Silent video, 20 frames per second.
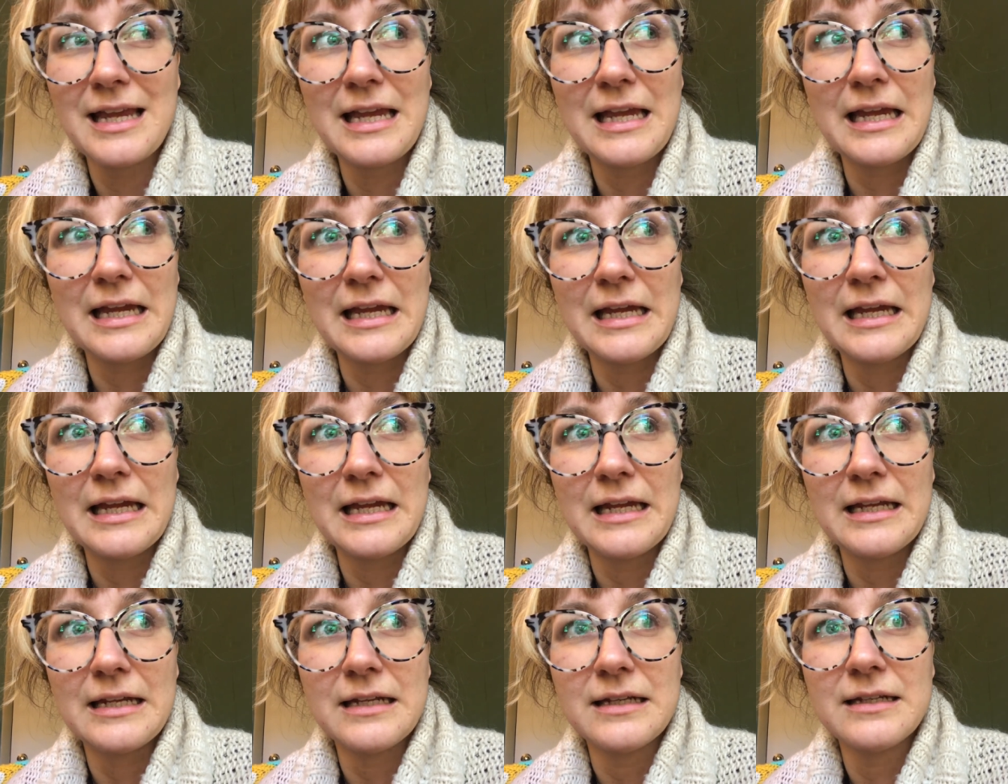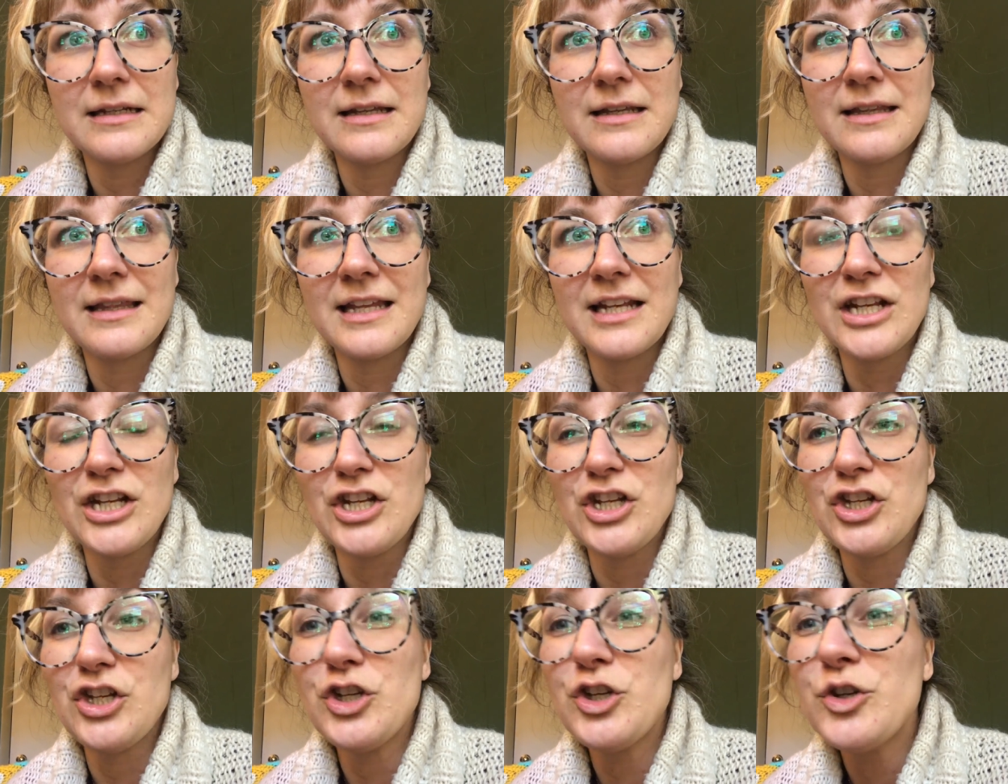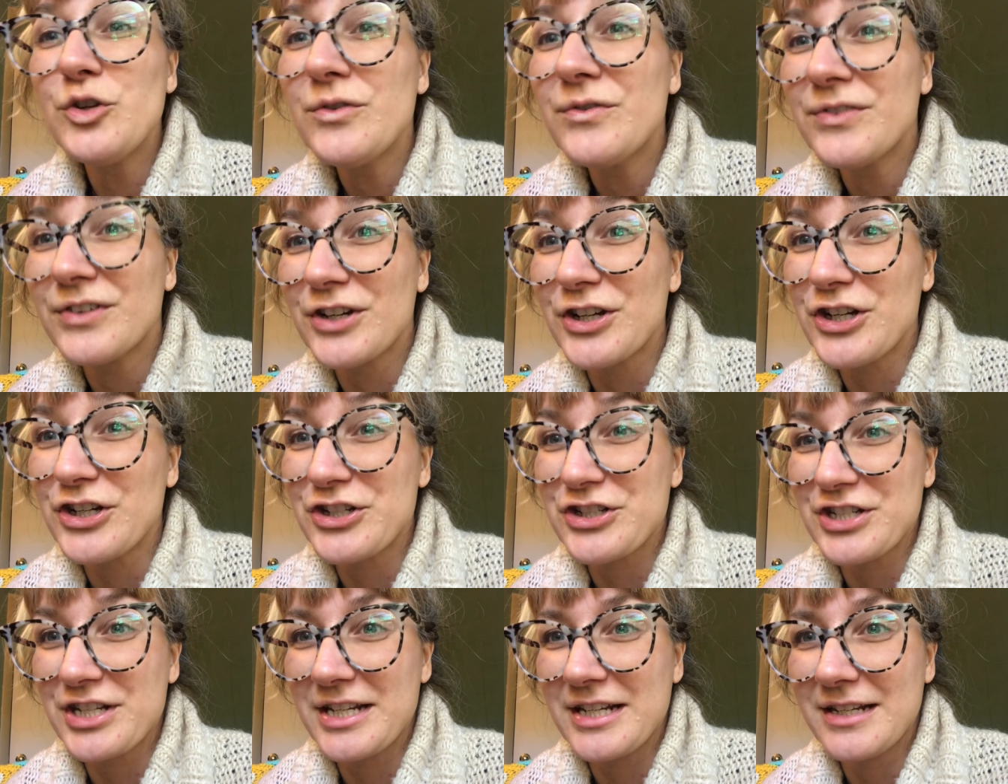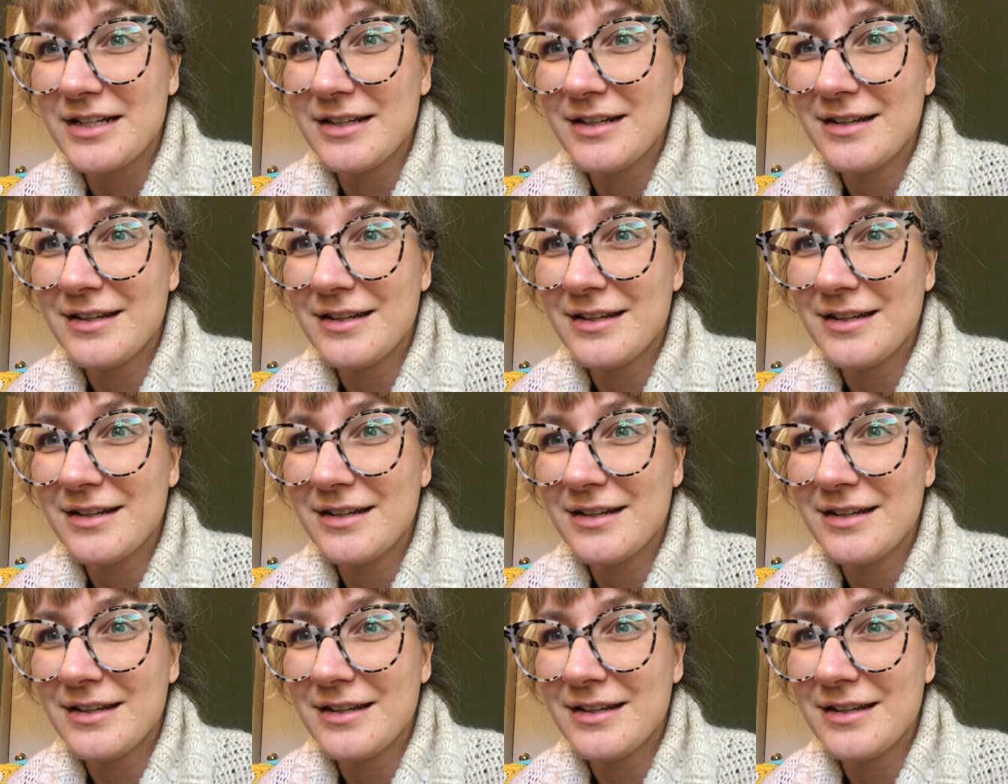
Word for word: And then a new version